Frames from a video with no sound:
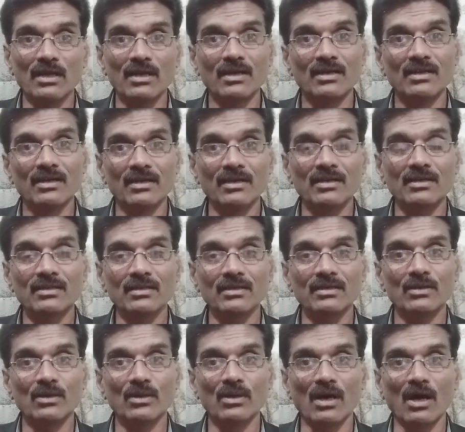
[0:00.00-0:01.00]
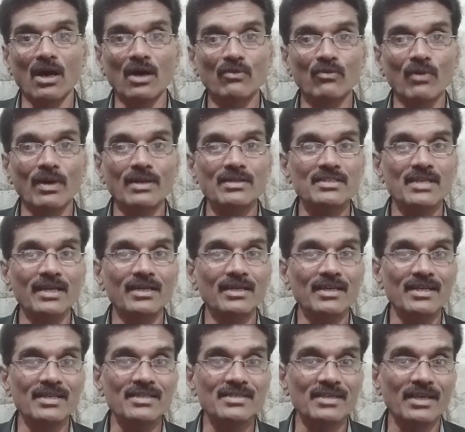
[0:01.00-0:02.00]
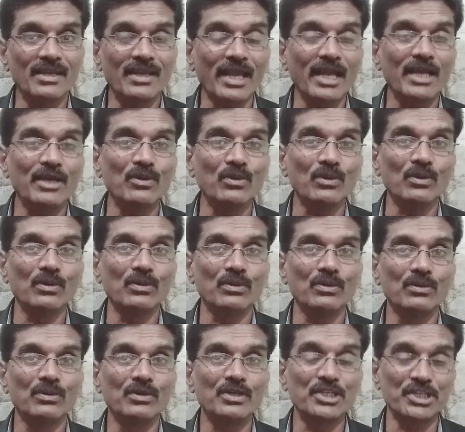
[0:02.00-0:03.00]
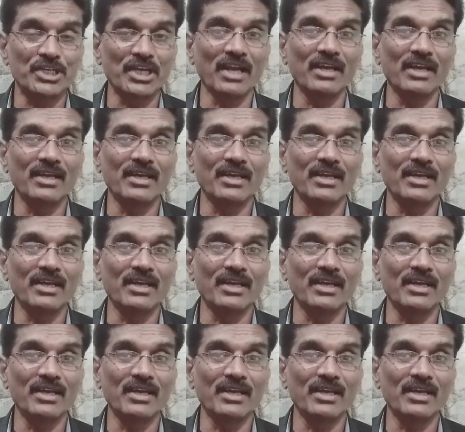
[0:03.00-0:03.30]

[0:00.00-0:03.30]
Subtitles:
dirt, on one side it is a negative shade.